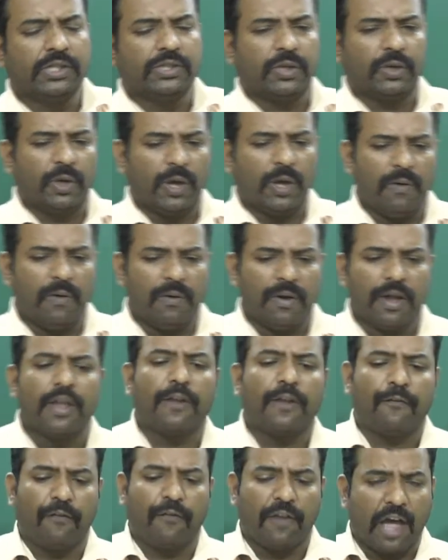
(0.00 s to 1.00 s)
So now
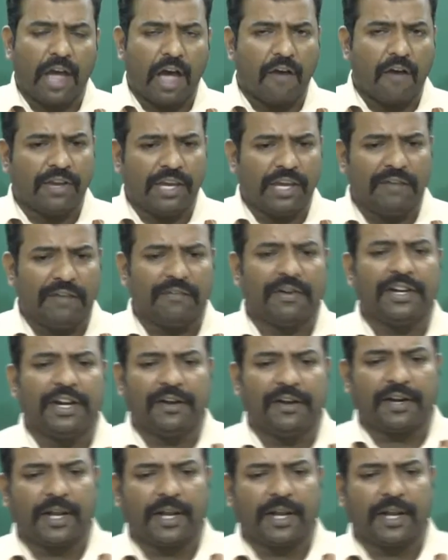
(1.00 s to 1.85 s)
if we have given a